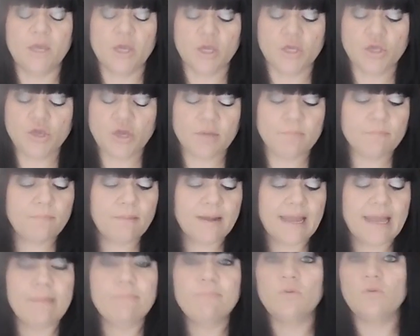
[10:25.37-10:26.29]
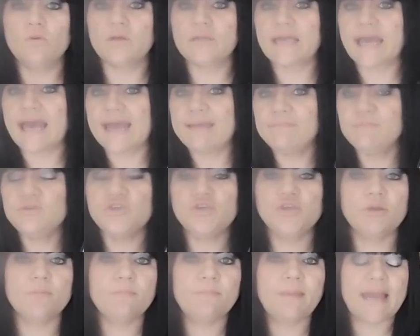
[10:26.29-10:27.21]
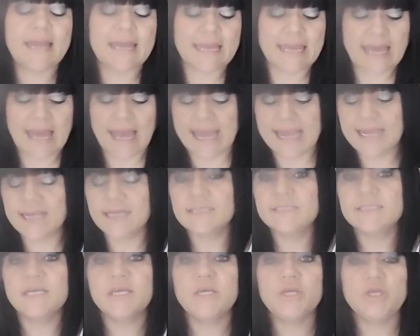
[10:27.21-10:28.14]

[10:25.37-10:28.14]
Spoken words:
You can play board games, you can bake cakes,